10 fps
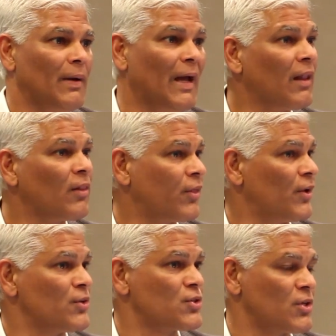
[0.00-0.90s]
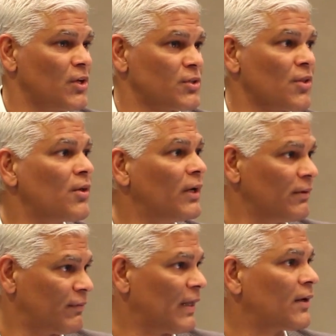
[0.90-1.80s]
Health is a
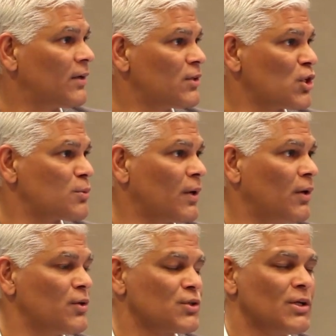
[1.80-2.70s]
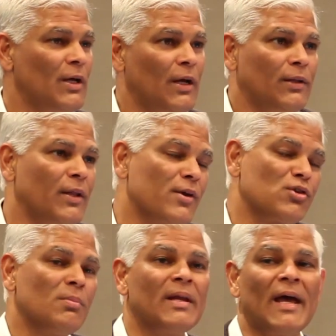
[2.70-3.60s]
third of that, just because there are
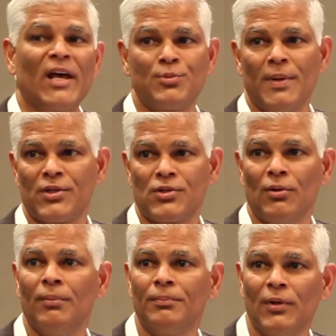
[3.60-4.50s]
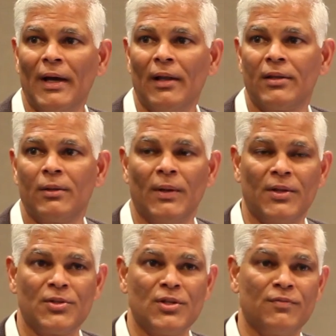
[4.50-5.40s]
so many aspects to health,
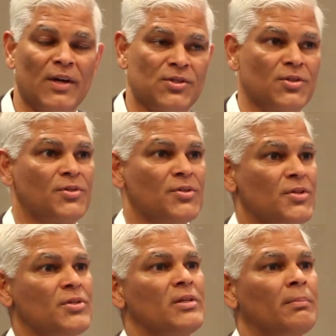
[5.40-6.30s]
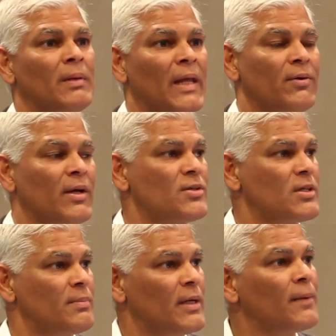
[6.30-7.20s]
whether it's infectious diseases like malaria,
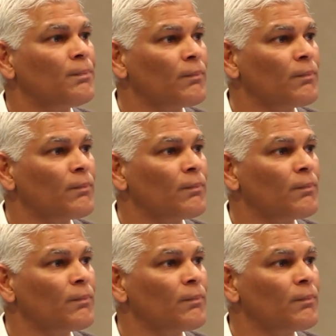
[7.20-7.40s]
TB,